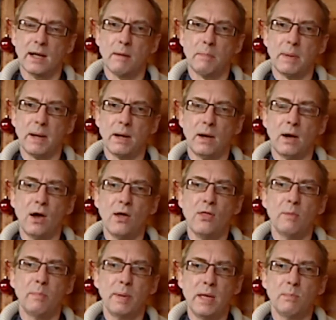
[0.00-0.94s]
about
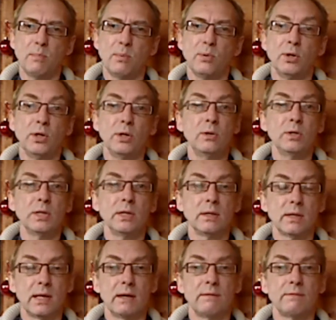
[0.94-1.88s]
other people
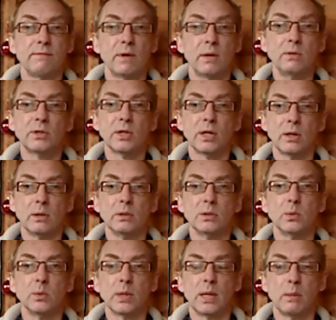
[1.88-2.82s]
using their
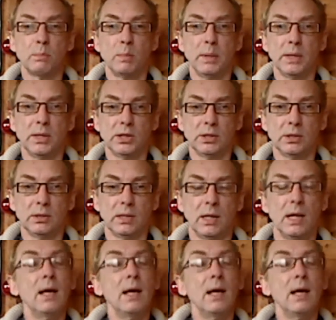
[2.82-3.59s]
photos without permission,